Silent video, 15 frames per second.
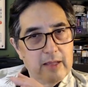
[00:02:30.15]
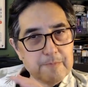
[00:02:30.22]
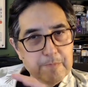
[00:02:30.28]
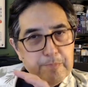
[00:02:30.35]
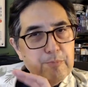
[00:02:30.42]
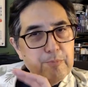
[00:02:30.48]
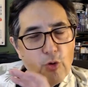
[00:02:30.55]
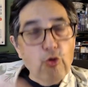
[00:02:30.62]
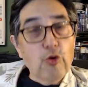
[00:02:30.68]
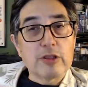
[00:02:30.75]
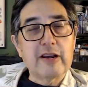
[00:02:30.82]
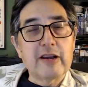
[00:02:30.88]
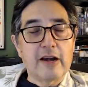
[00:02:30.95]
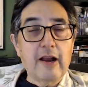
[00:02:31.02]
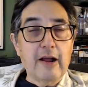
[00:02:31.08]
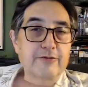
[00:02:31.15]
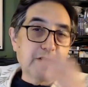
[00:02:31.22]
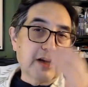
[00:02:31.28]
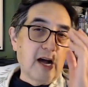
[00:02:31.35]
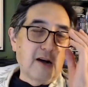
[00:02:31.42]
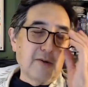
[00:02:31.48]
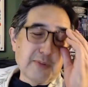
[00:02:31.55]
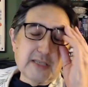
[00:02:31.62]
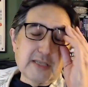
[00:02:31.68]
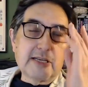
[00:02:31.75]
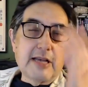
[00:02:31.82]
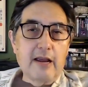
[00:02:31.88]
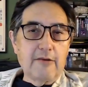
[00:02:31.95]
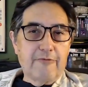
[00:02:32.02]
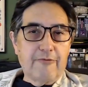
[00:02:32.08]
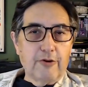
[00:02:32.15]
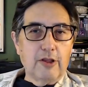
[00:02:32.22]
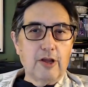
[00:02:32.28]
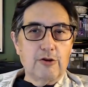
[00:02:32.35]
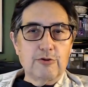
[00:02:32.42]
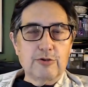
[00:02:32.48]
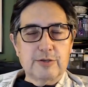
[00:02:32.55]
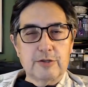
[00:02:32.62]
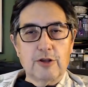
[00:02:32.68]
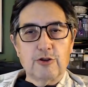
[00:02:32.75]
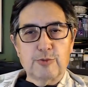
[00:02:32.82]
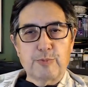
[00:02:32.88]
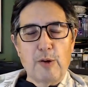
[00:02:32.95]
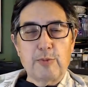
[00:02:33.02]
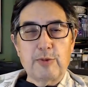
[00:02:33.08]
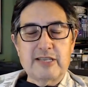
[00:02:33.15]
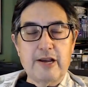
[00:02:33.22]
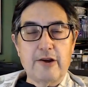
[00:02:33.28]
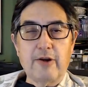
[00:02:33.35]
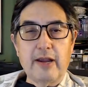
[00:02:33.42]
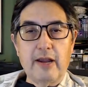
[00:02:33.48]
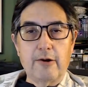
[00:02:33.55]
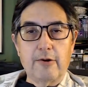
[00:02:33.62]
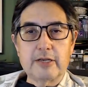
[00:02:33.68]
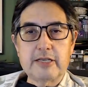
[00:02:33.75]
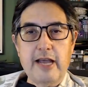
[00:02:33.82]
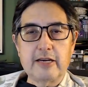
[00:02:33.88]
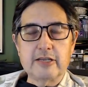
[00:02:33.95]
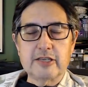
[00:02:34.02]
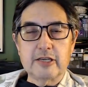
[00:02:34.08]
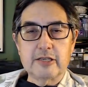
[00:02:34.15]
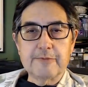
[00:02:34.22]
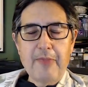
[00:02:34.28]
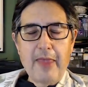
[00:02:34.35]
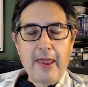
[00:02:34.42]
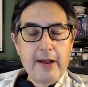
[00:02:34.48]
more than enough to compensate for those those momentary irritations.